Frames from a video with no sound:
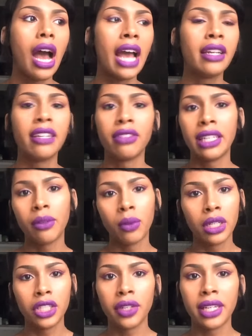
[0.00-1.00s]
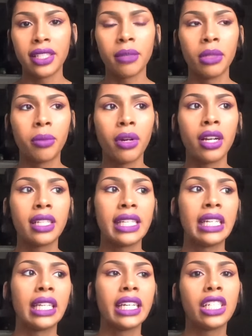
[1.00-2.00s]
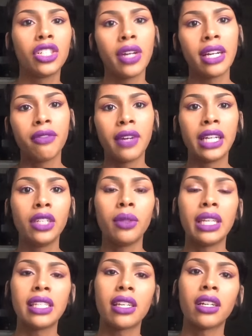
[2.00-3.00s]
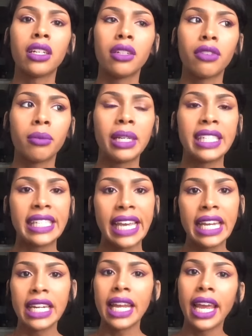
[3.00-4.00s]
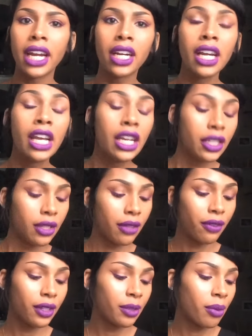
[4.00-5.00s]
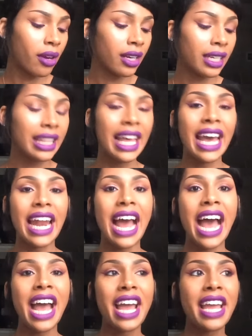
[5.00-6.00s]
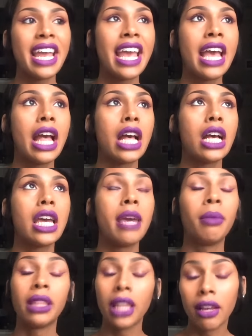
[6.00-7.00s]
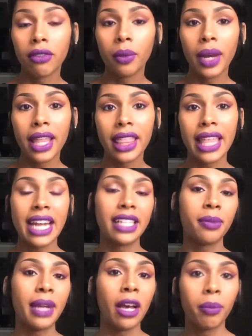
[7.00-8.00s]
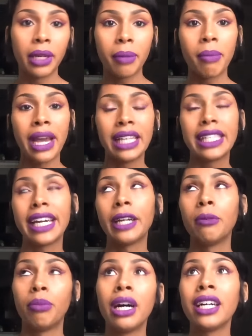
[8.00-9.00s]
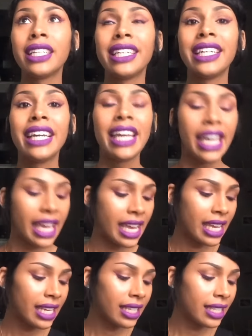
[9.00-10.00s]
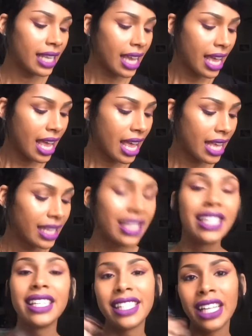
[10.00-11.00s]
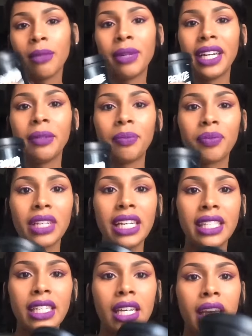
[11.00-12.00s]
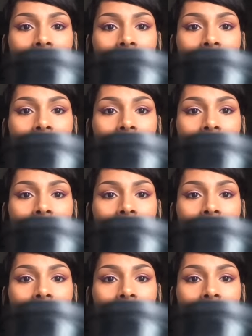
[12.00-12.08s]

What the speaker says: I definitely want to try some of the products and like try to find new things that are good for my skin and hair. So the first product that I am in love with that has been helping my entire body is Celebrate. It's a